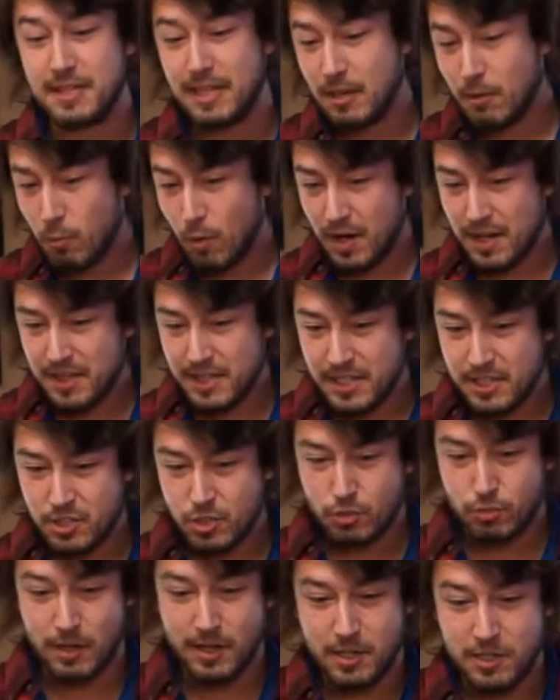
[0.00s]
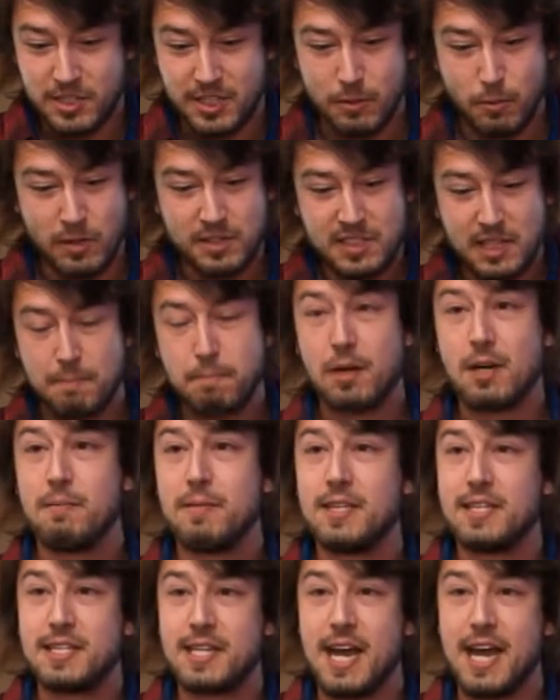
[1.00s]
They're one of these critters that once I put them
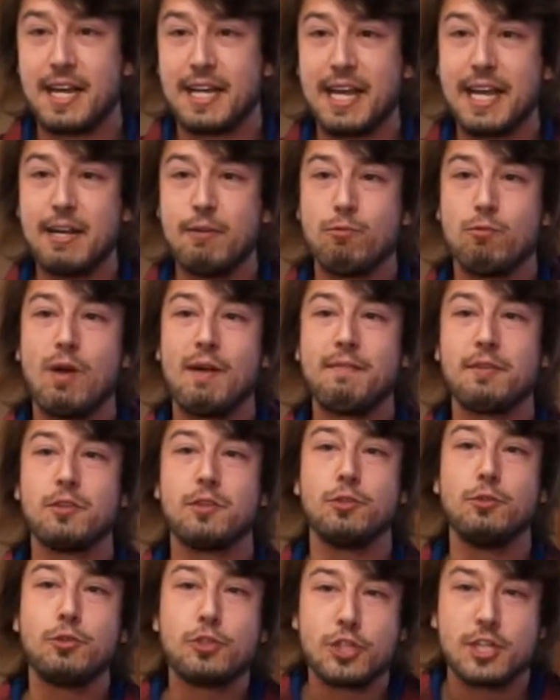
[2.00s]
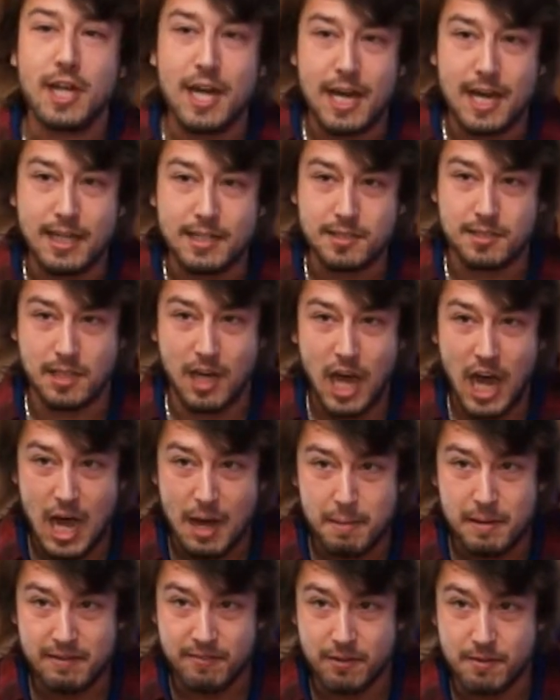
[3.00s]
in the tank, it revolutionized the
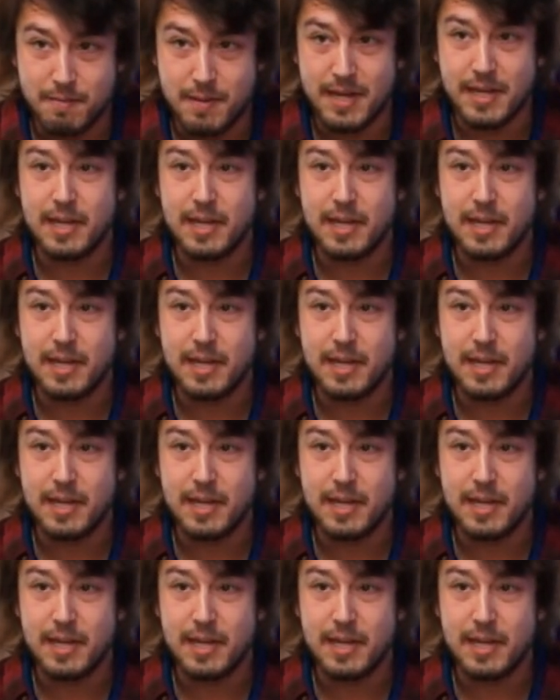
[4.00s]
hobby for me